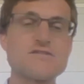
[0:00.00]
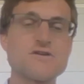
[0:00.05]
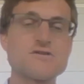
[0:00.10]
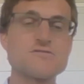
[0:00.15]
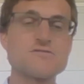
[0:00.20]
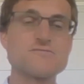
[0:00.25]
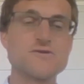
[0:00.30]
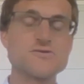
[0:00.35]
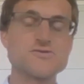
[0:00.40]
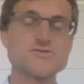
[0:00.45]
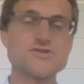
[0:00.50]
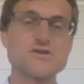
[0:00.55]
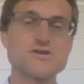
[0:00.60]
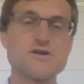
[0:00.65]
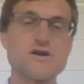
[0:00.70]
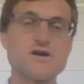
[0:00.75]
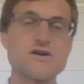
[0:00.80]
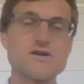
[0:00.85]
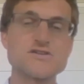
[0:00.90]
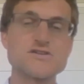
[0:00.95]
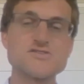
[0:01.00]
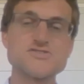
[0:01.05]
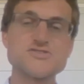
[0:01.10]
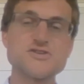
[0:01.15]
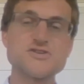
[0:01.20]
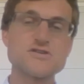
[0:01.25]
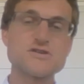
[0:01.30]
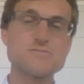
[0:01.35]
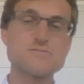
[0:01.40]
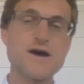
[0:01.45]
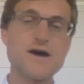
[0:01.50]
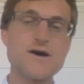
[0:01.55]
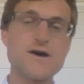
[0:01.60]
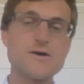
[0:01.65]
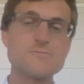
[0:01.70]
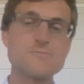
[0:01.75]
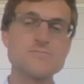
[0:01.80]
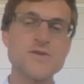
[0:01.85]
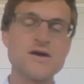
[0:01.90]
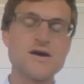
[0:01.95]
of our folks are concerned
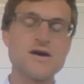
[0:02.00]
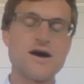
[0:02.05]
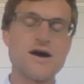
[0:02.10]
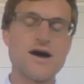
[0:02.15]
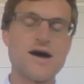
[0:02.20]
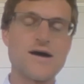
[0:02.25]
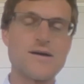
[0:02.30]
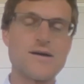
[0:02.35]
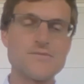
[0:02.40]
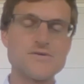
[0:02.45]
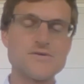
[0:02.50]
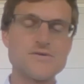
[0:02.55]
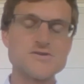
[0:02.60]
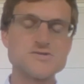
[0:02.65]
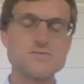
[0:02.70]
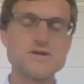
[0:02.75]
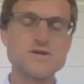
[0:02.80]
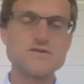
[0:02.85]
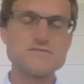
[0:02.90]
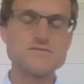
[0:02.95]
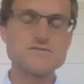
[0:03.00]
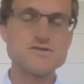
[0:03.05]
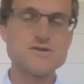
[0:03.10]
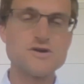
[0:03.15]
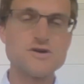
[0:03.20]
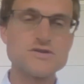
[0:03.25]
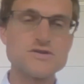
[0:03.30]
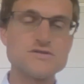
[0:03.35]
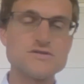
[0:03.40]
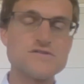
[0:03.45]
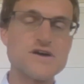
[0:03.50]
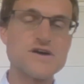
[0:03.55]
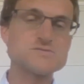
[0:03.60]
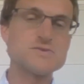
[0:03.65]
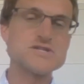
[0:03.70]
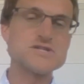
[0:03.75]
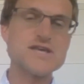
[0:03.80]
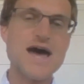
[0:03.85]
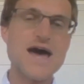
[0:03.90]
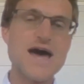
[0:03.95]
about. As many of you know, the
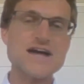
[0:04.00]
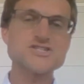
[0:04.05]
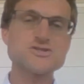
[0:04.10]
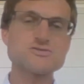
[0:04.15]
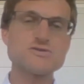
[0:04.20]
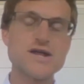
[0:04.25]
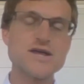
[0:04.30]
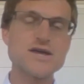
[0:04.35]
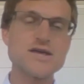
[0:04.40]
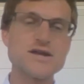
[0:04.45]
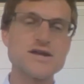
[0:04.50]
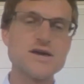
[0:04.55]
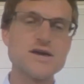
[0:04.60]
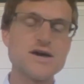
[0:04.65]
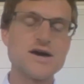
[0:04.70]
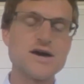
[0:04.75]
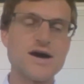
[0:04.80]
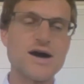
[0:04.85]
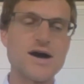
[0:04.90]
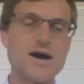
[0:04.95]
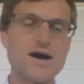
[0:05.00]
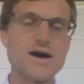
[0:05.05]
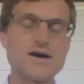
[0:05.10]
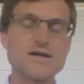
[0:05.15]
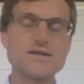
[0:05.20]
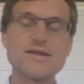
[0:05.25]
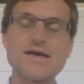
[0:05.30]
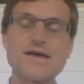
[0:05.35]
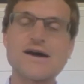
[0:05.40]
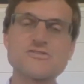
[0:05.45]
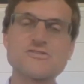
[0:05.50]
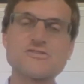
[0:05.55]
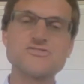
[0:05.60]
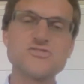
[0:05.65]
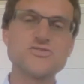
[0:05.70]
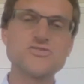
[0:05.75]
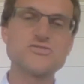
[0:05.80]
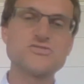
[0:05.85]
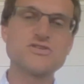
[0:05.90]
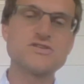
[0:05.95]
investment tax credit allows
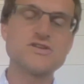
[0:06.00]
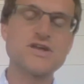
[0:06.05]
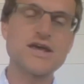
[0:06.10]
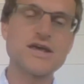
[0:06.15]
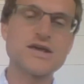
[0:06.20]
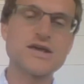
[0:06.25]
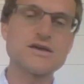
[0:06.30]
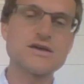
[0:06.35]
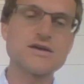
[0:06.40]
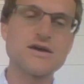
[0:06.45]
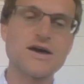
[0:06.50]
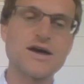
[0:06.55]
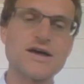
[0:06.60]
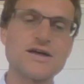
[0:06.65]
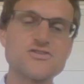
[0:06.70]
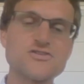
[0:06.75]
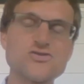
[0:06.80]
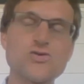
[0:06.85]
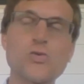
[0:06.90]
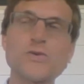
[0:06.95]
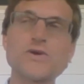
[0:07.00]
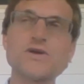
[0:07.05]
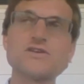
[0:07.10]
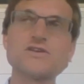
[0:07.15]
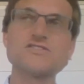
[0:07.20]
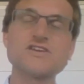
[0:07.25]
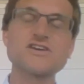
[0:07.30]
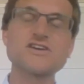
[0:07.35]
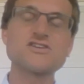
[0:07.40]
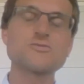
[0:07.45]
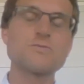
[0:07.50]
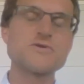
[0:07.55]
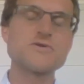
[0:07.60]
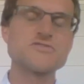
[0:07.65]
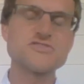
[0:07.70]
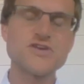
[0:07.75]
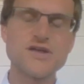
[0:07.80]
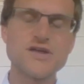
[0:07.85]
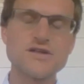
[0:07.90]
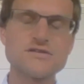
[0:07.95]
you to take
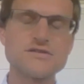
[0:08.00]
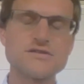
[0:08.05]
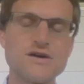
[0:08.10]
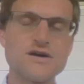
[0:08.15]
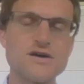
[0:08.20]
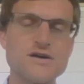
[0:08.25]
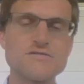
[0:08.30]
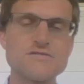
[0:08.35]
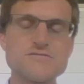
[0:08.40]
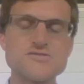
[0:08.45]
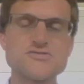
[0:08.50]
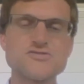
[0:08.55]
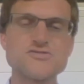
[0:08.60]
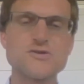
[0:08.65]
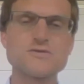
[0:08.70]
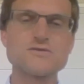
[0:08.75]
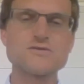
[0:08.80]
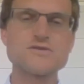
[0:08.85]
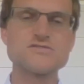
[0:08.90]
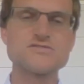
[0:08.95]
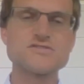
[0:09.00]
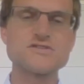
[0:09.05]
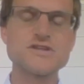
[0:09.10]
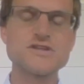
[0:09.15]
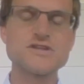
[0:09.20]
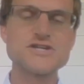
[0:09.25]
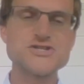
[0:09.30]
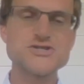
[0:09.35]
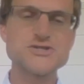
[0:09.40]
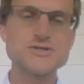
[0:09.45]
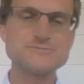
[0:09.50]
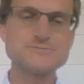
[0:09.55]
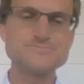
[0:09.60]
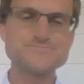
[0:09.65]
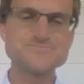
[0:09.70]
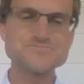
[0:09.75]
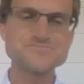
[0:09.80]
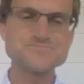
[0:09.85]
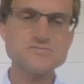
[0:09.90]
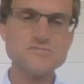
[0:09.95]
26% of the solar installation
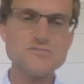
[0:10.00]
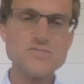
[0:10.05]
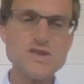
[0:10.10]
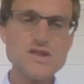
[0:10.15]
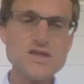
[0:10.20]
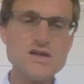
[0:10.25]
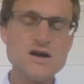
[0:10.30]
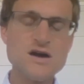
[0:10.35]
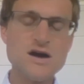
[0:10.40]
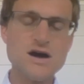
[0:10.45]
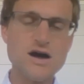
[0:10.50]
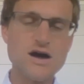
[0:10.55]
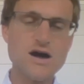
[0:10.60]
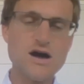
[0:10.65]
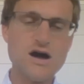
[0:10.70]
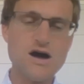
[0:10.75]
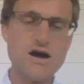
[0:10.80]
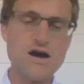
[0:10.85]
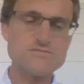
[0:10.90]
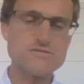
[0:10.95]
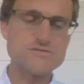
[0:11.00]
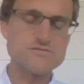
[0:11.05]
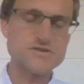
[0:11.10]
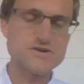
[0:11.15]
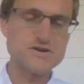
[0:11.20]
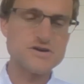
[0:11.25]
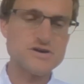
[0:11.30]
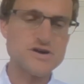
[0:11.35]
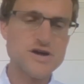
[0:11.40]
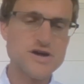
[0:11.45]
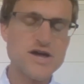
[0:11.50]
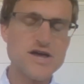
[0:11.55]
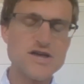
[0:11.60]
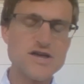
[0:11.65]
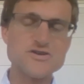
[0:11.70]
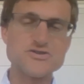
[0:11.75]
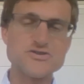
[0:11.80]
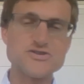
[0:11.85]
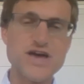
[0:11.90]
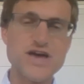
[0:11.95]
off of your
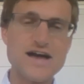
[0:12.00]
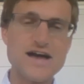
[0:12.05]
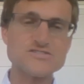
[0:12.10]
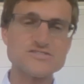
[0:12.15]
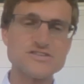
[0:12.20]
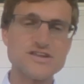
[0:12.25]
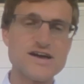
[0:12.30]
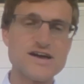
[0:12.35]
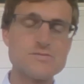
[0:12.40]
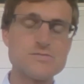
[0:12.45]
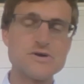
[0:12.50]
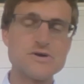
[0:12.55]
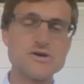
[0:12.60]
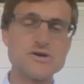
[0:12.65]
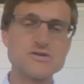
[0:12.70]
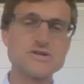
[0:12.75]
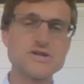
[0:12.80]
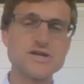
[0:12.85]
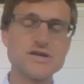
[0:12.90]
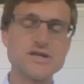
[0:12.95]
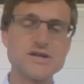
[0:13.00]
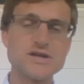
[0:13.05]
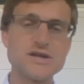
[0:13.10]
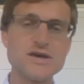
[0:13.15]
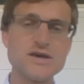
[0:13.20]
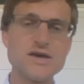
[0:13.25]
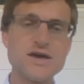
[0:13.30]
tax liability. And